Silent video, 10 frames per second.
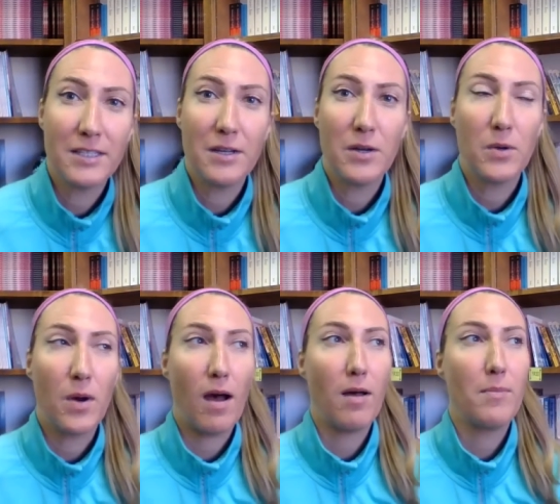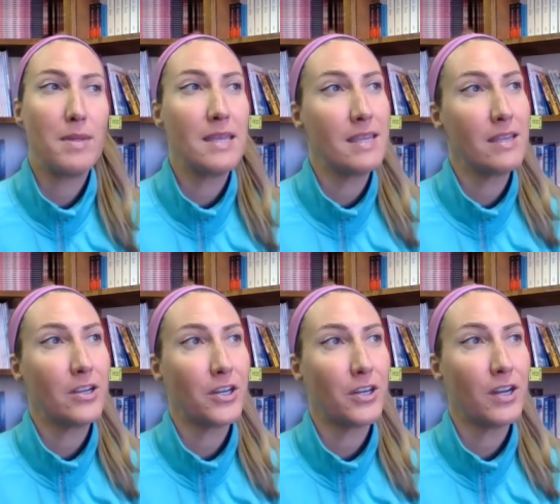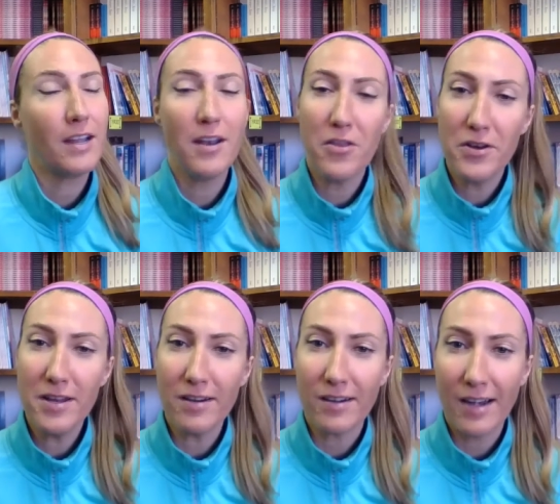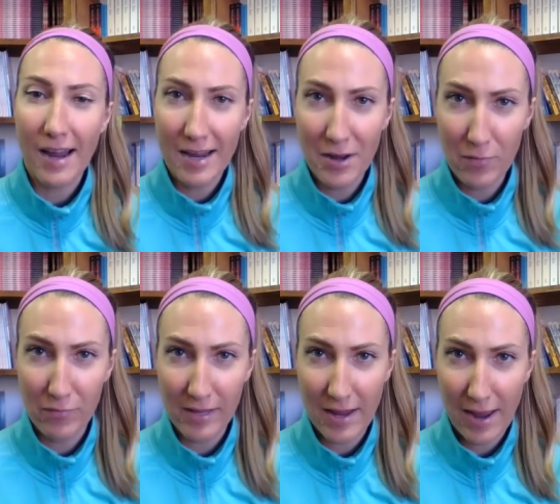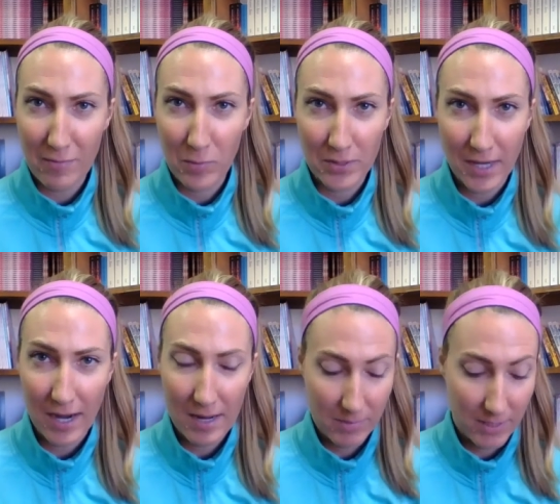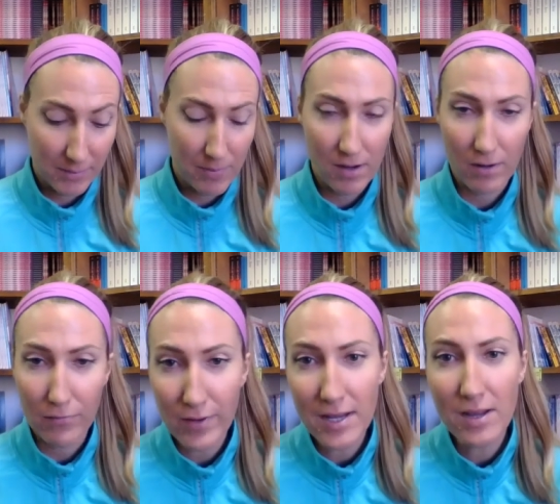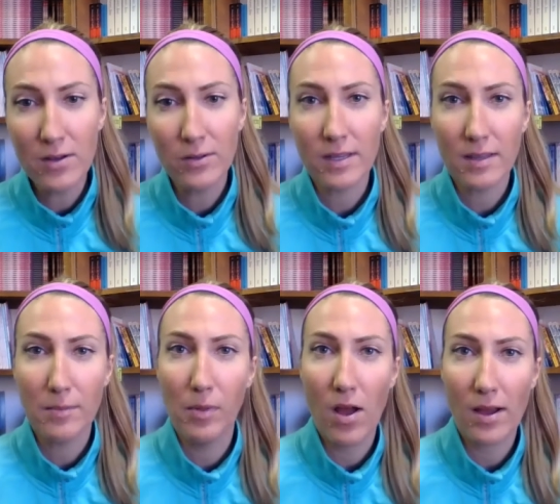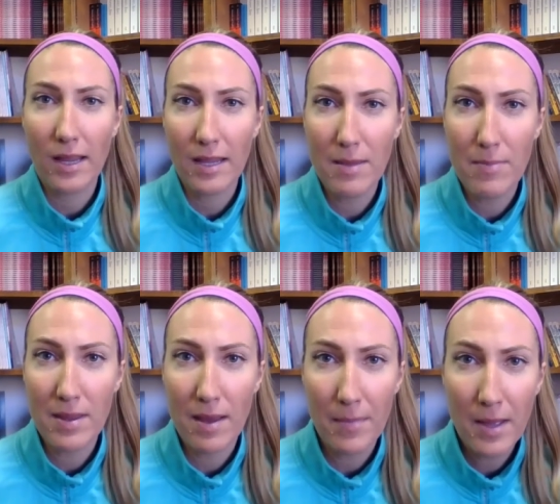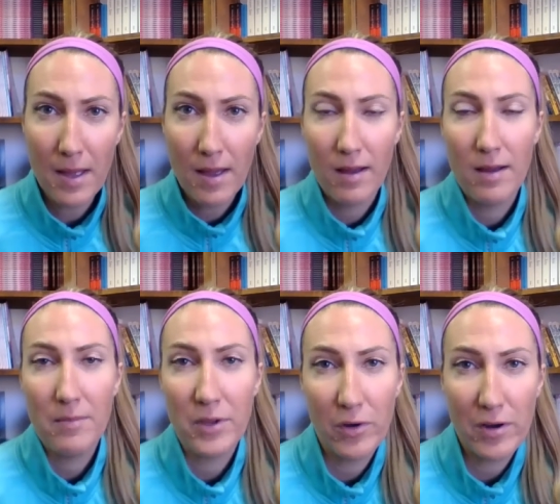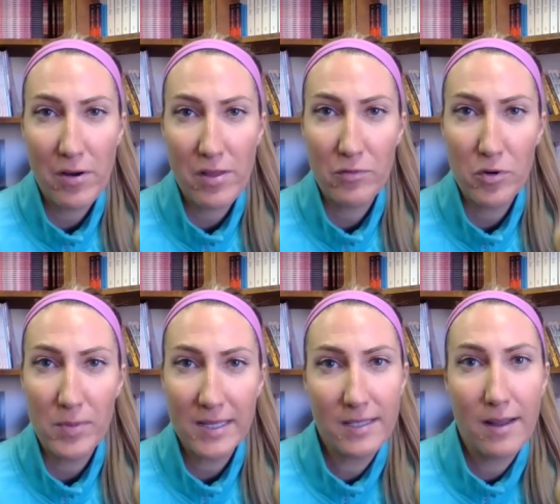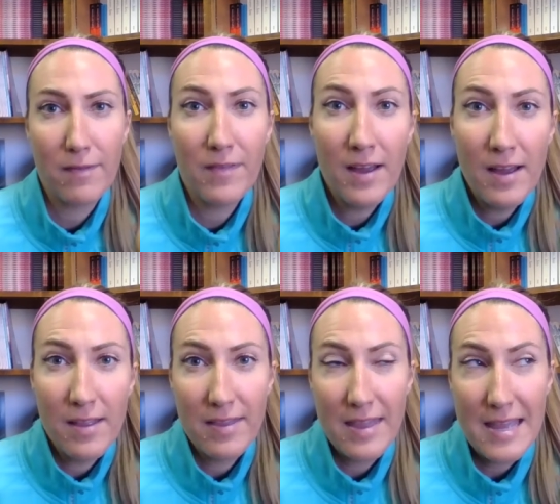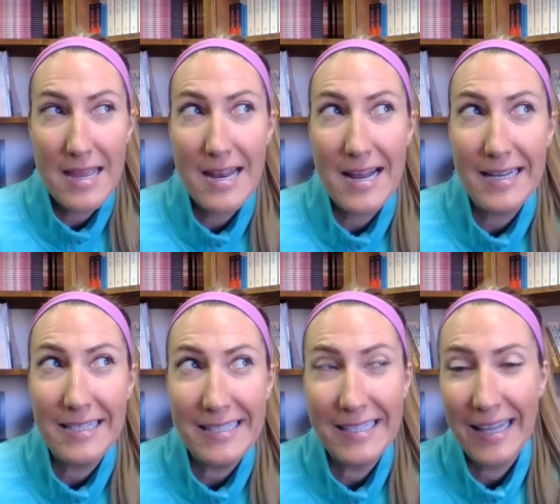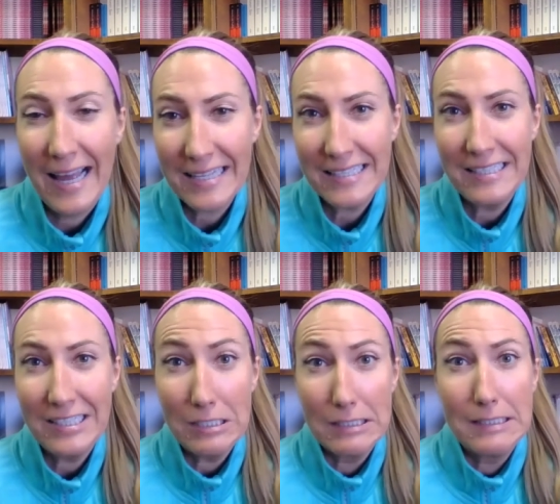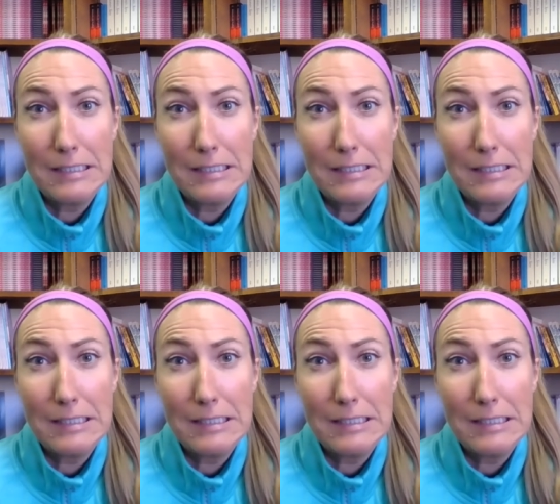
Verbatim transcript: so I'll be here another year, and hopefully, I have more time to spend on videos and the blog and keeping up um, the Greater Than Rubies stuff than I did last year.